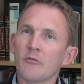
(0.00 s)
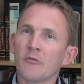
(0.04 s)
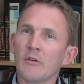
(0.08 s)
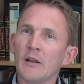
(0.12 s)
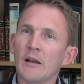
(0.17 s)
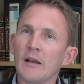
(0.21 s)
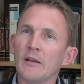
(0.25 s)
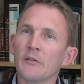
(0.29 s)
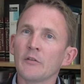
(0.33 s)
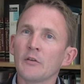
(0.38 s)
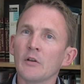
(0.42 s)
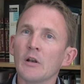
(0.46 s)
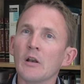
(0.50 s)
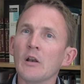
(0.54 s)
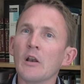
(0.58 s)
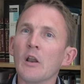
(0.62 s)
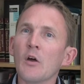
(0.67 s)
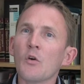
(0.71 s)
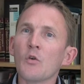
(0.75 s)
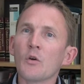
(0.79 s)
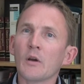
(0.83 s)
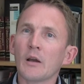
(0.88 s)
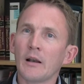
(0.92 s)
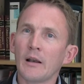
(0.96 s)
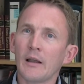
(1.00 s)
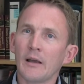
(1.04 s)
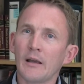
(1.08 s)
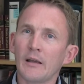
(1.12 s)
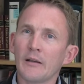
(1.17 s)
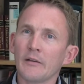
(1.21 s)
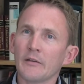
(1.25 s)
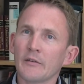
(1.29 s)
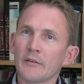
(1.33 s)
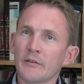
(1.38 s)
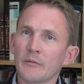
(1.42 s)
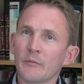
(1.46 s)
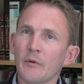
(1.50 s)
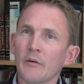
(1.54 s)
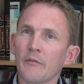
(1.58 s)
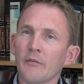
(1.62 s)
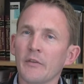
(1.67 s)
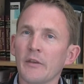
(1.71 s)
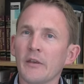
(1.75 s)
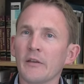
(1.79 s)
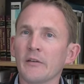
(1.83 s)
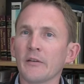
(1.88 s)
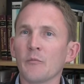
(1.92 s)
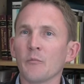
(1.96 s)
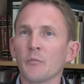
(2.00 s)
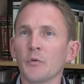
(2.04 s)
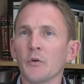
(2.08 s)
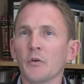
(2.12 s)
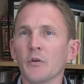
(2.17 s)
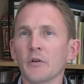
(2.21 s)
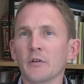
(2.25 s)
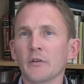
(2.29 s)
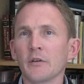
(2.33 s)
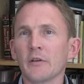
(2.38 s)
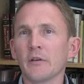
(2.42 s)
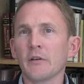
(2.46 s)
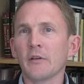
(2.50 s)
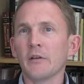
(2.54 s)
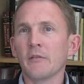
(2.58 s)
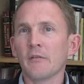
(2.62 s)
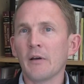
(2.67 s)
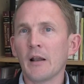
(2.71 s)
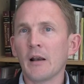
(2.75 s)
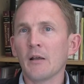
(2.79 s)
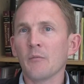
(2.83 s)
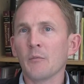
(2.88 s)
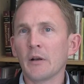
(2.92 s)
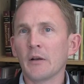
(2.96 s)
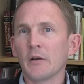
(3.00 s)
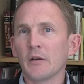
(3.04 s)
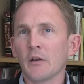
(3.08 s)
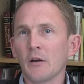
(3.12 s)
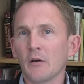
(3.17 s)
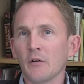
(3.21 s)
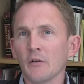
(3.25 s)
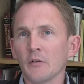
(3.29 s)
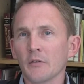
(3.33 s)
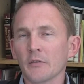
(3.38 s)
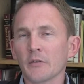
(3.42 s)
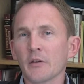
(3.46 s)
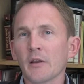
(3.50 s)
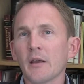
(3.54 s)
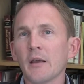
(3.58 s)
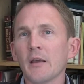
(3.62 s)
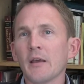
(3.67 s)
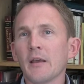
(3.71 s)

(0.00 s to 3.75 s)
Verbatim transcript: really to localize some of these important development goals